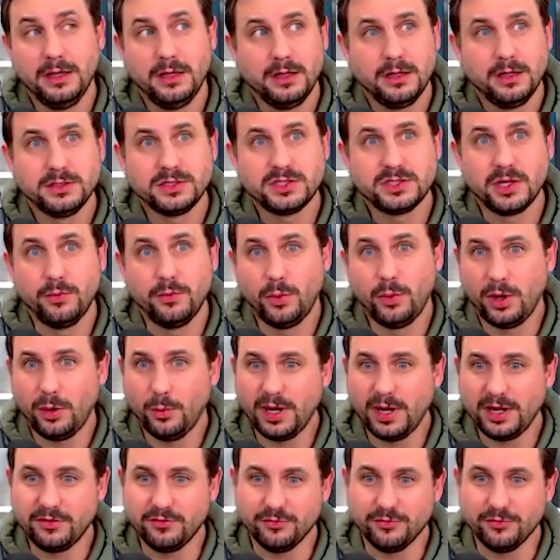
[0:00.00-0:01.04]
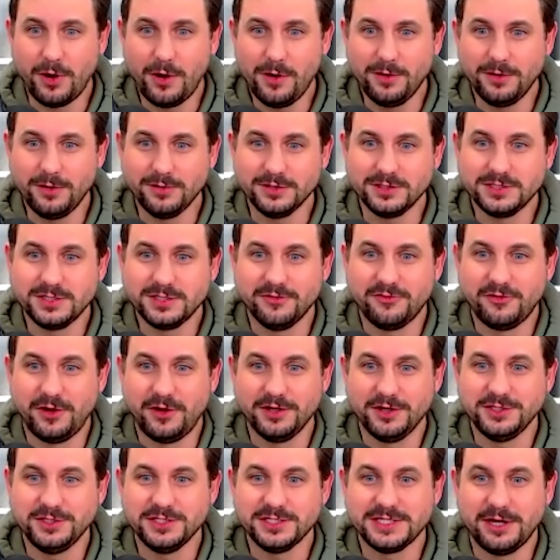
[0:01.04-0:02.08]
So what went wrong to
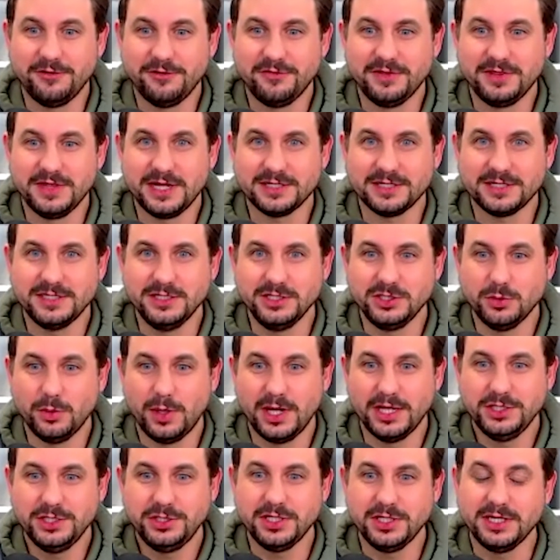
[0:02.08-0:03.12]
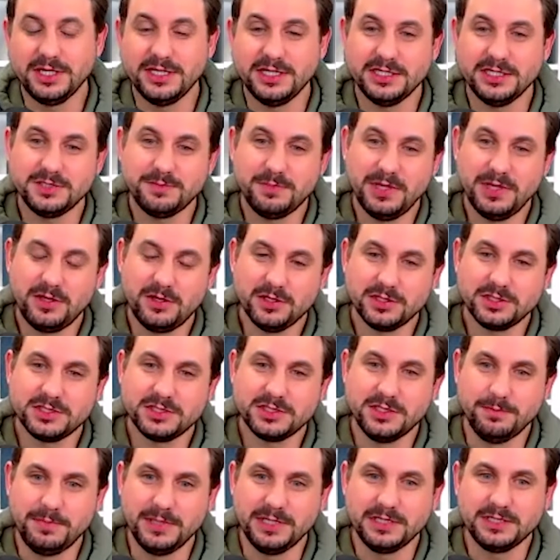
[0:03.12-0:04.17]
find yourself in that situation? And it's because
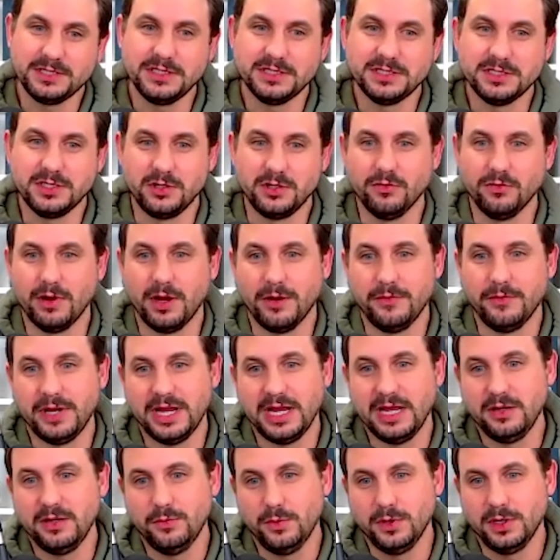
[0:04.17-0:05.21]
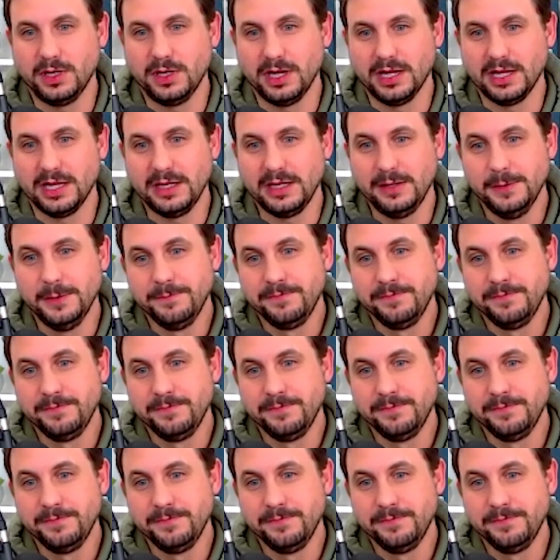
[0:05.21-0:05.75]
the business had grown inwardly.